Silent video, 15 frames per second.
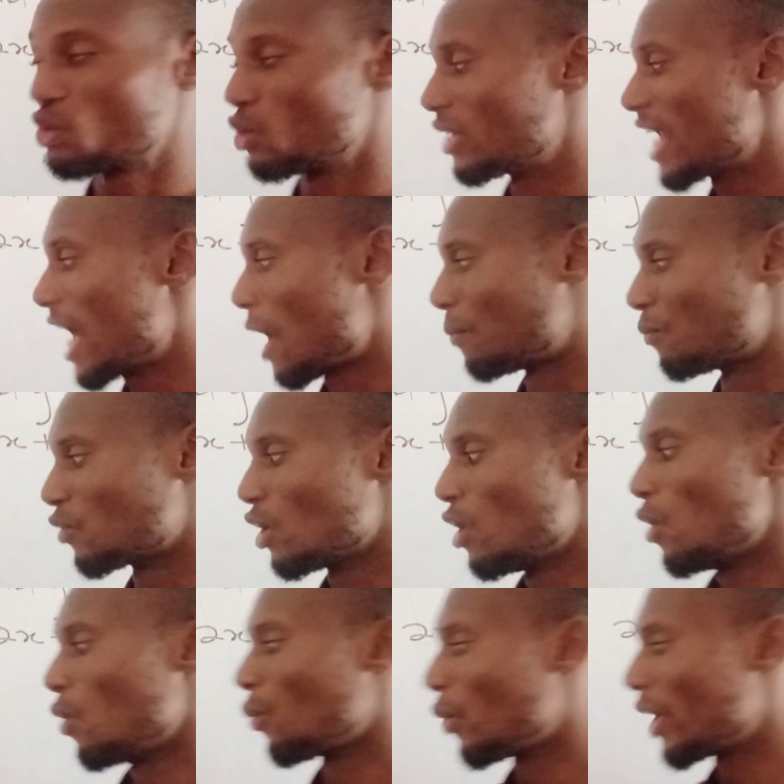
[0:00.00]
So now
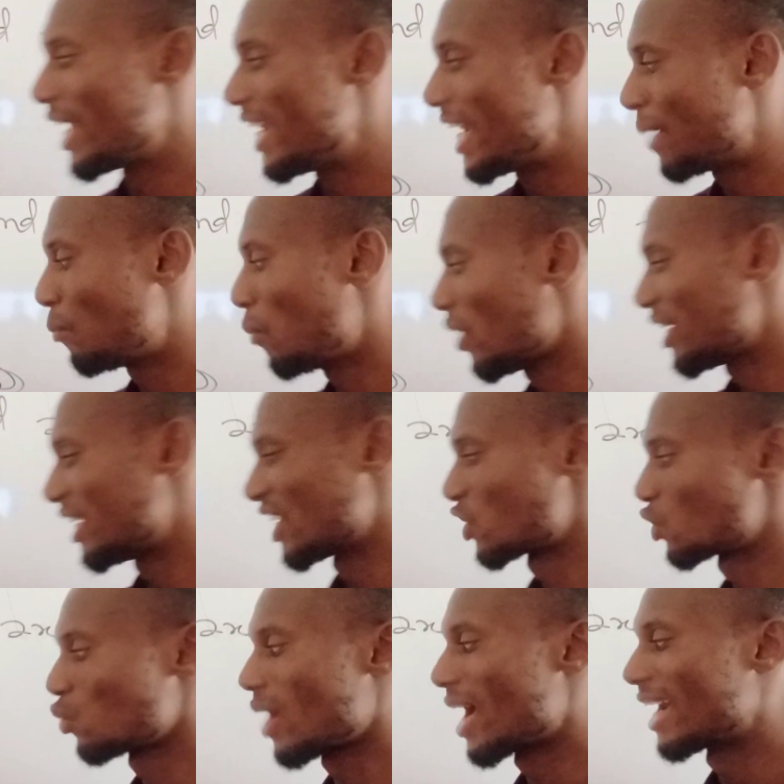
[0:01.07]
we label
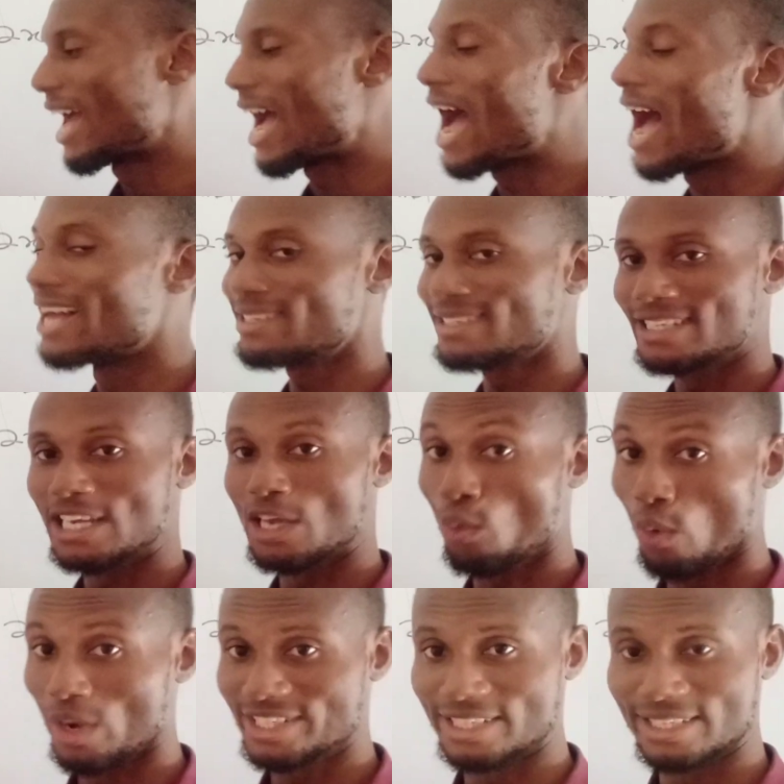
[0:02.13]
this one as
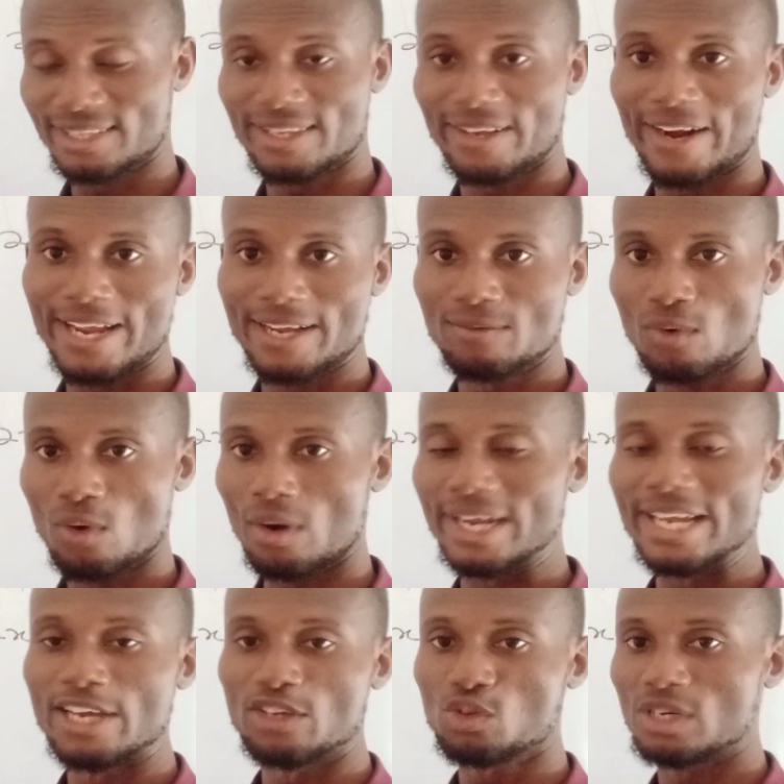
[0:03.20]
equation 3,
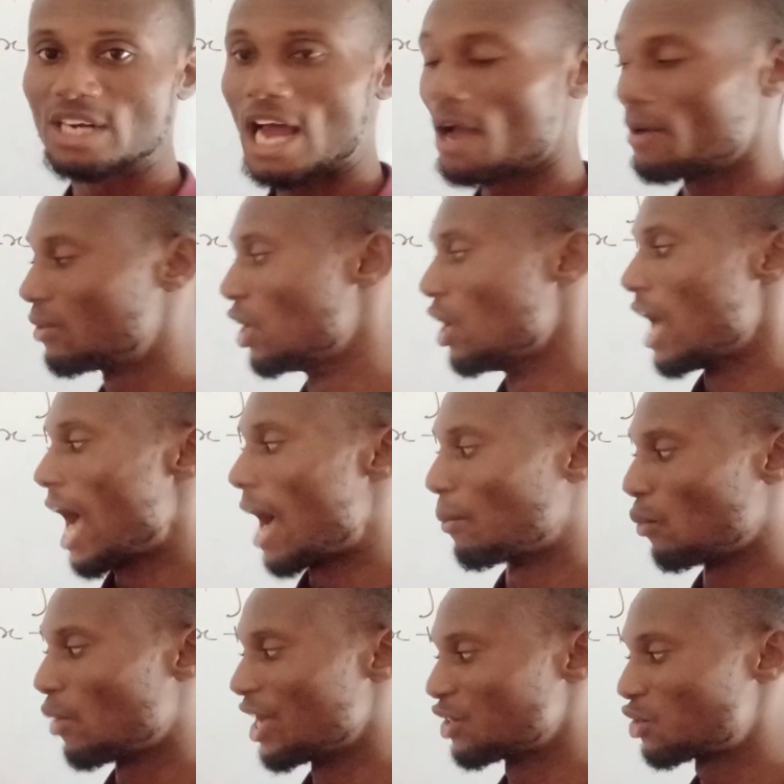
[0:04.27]
okay. So now
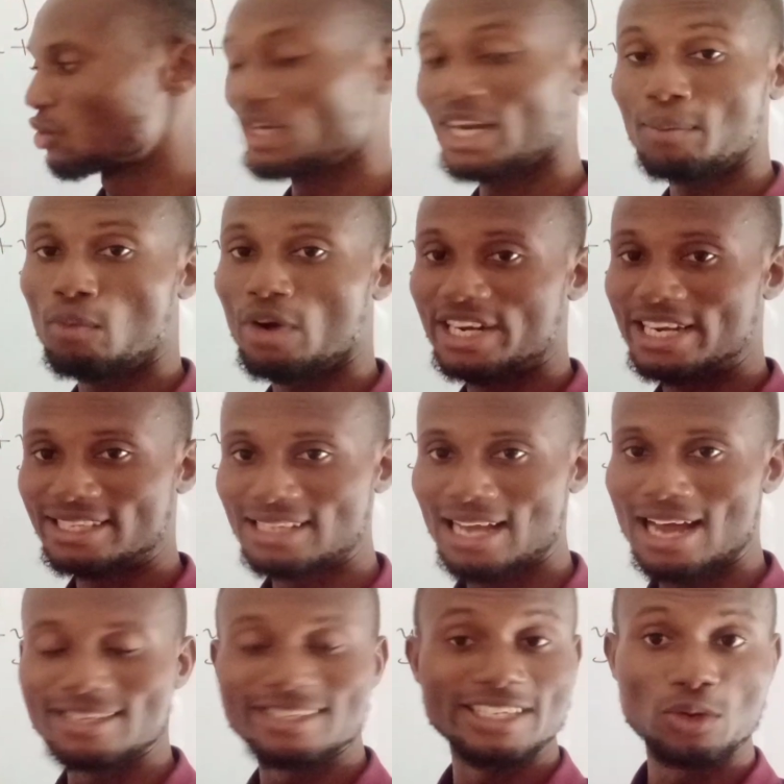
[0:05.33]
I'm going to label this
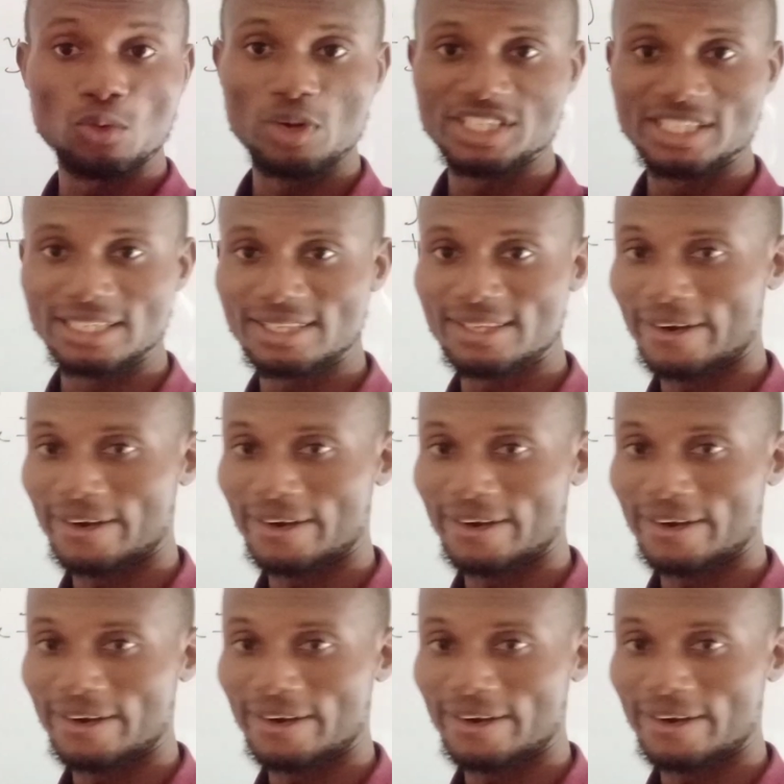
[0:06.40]
as equation